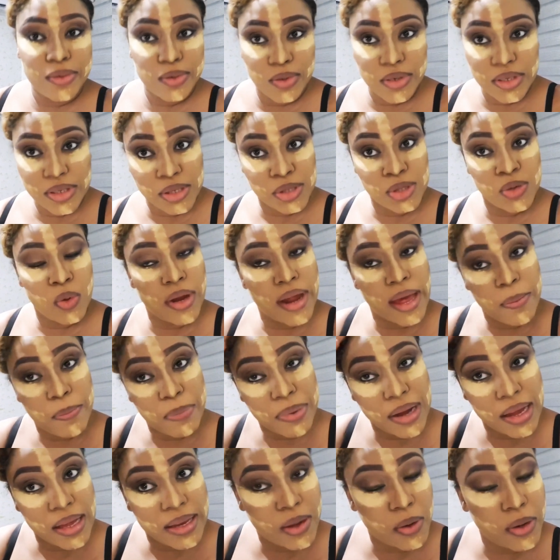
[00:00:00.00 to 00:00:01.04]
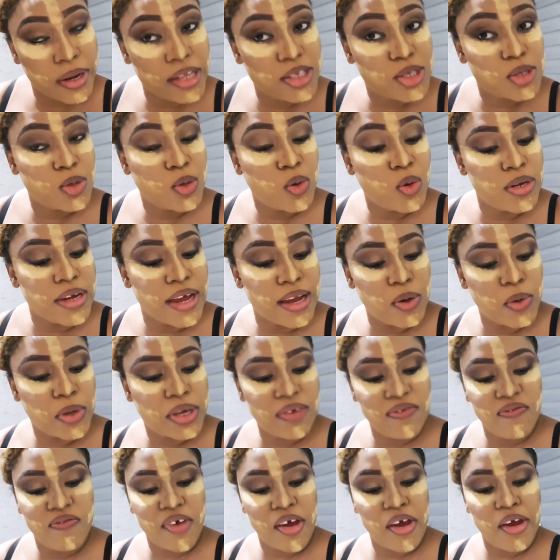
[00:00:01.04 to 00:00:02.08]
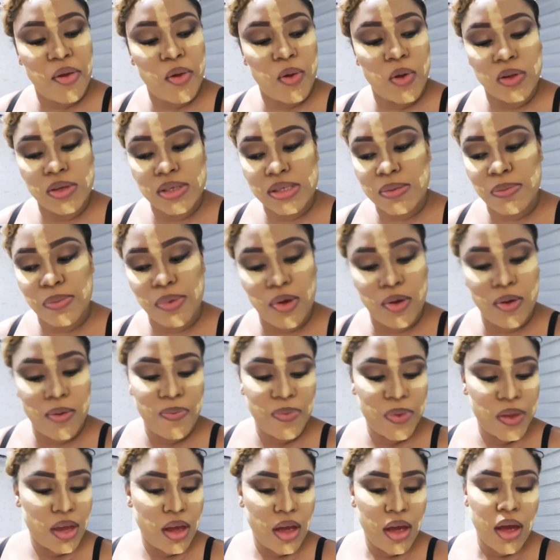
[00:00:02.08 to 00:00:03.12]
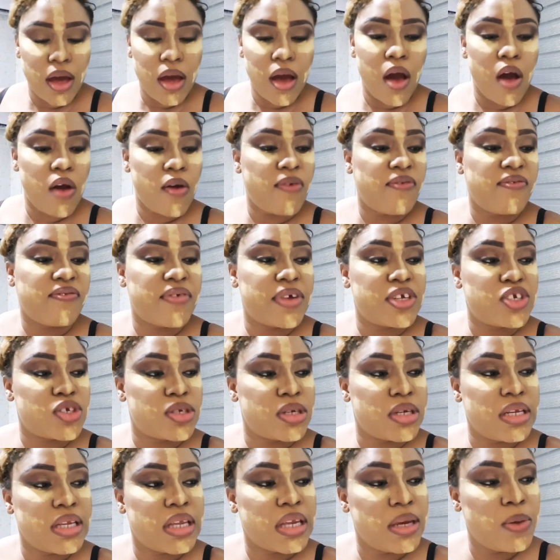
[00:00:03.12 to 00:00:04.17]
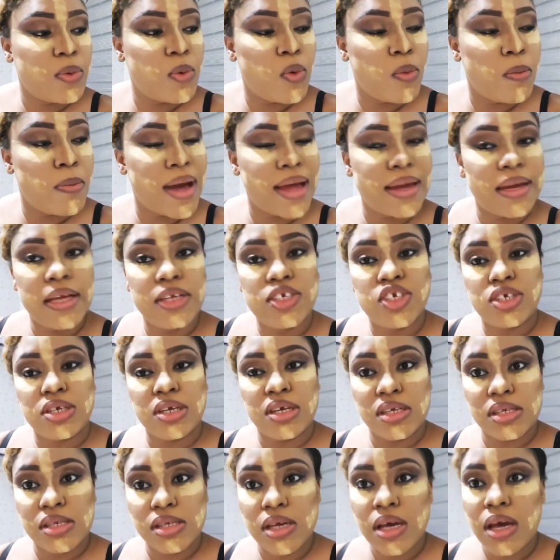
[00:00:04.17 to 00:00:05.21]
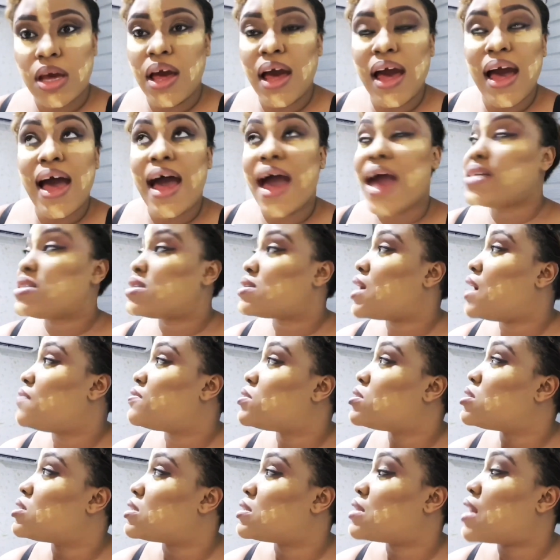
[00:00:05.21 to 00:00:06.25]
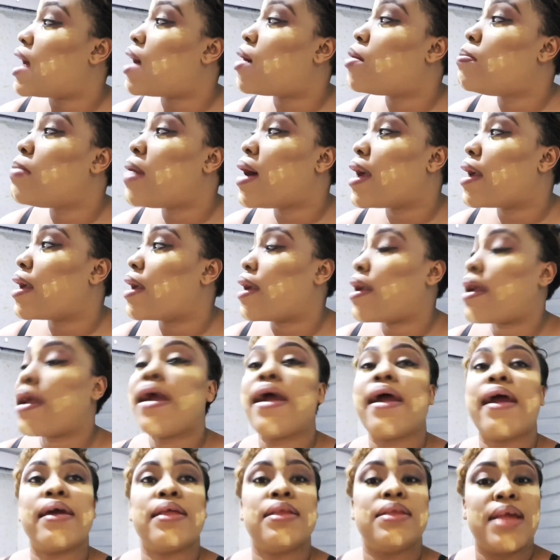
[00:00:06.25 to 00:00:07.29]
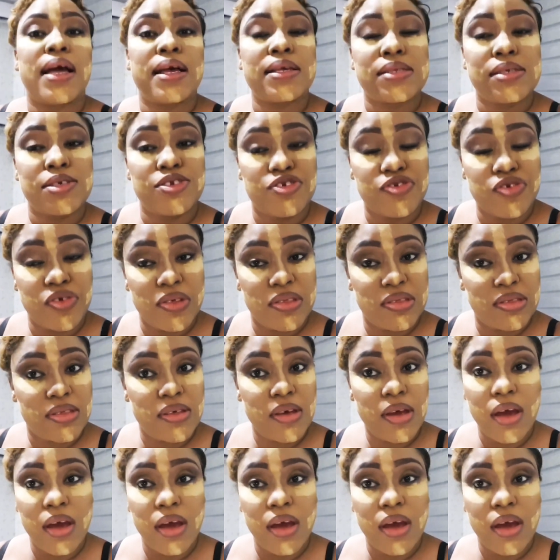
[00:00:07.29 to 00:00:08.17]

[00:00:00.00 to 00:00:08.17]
know, this is not what I planned. I wanted to go there looking very hot, but unfortunately we'll manage this. I still have to style my hair. That's the truth.